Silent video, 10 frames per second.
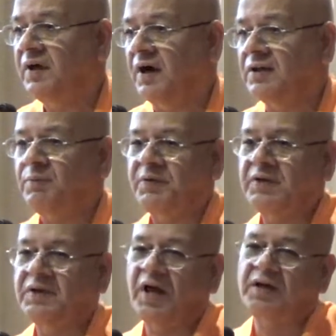Other
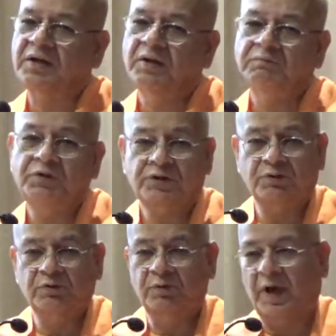person like
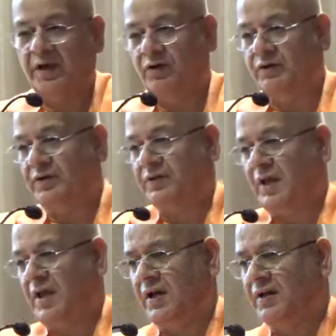Vishnu lying on the
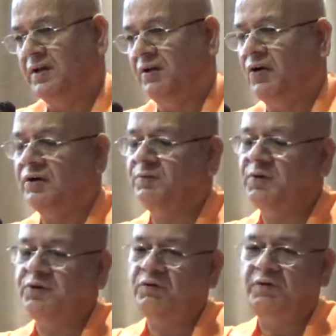snake, or
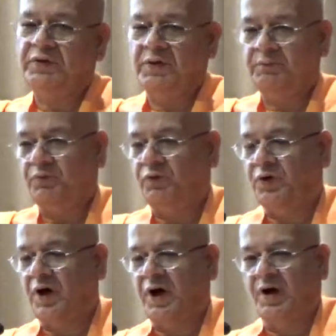Vishnu with
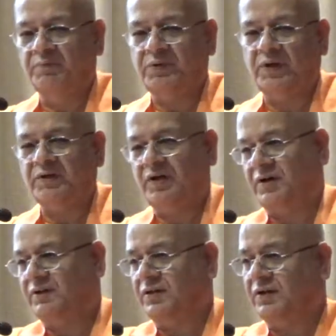4 arms and
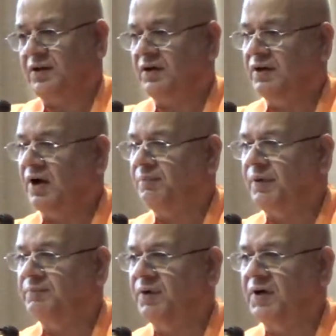Shankha Chakra
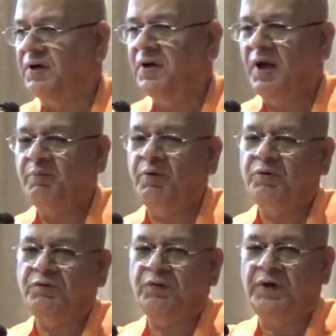Gada Padma and
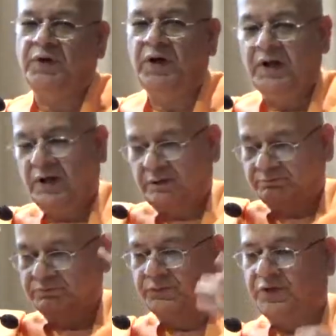
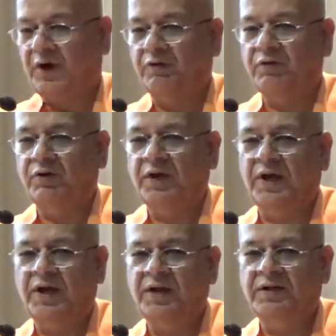beautiful crown on
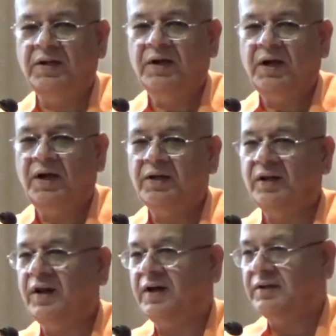head
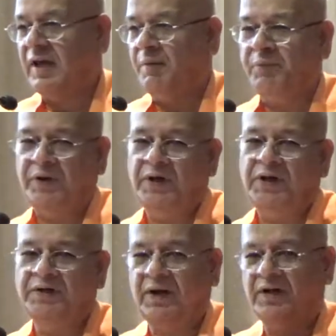and nice
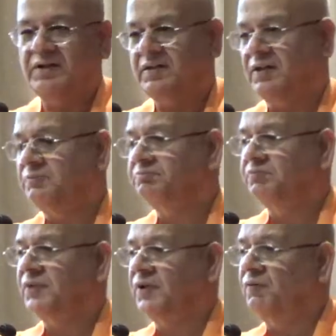apparel, nice
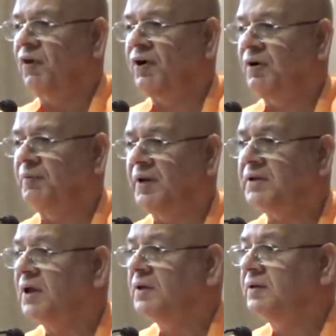ornaments.